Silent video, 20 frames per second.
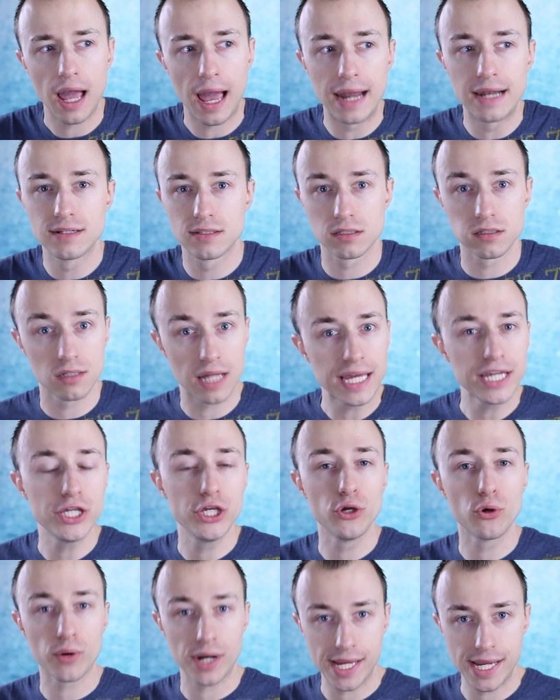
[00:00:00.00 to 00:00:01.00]
And it's
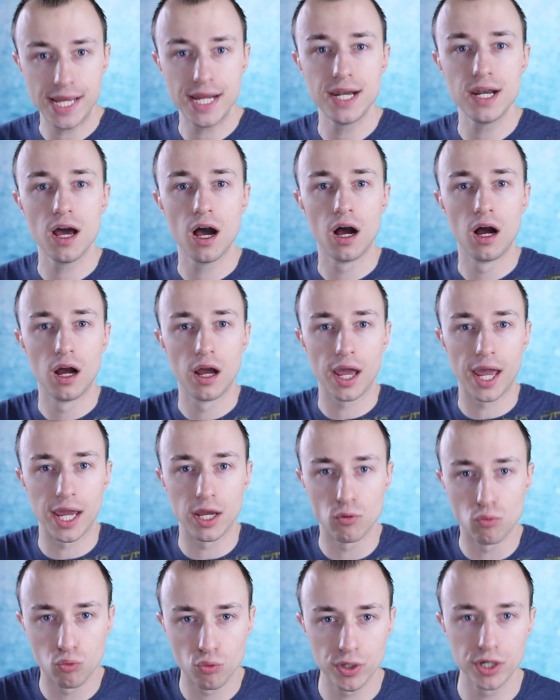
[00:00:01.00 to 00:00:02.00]
like you're in
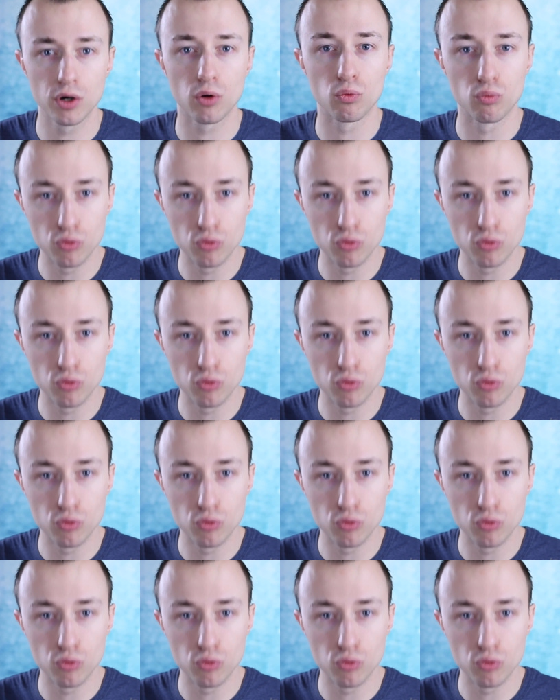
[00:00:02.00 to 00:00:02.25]
a real